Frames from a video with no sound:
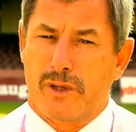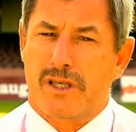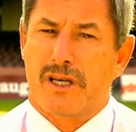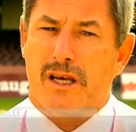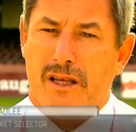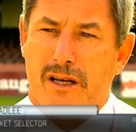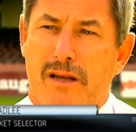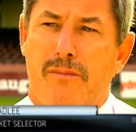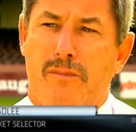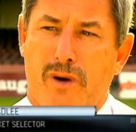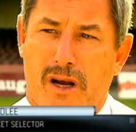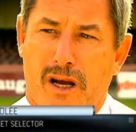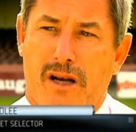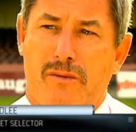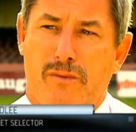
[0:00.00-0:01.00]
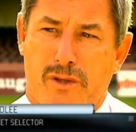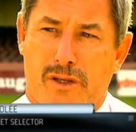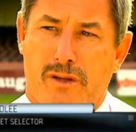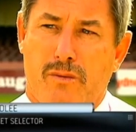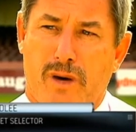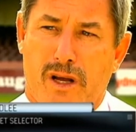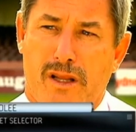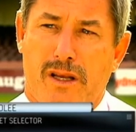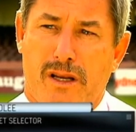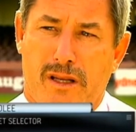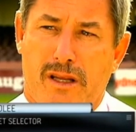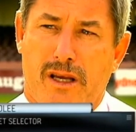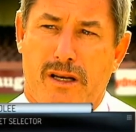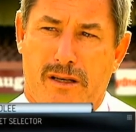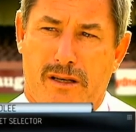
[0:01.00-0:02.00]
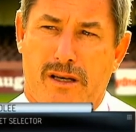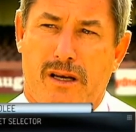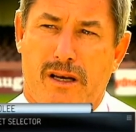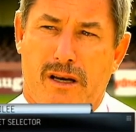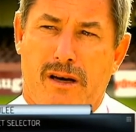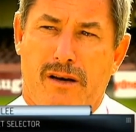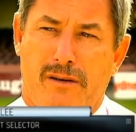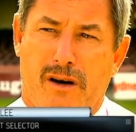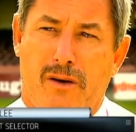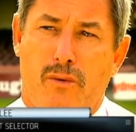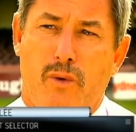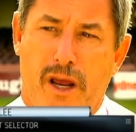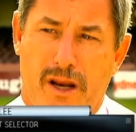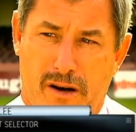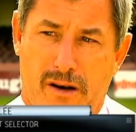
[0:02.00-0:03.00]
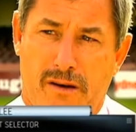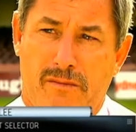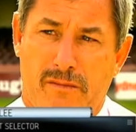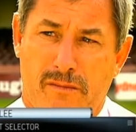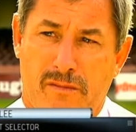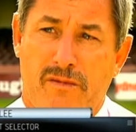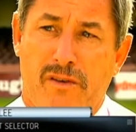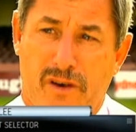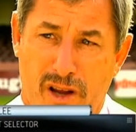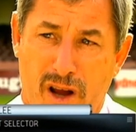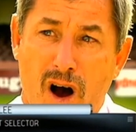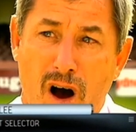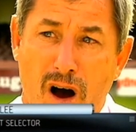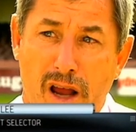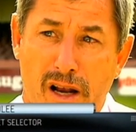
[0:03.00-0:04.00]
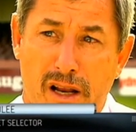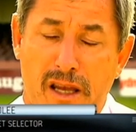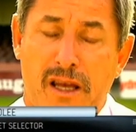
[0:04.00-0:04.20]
that Imran was the one that that uh, I rated very highly,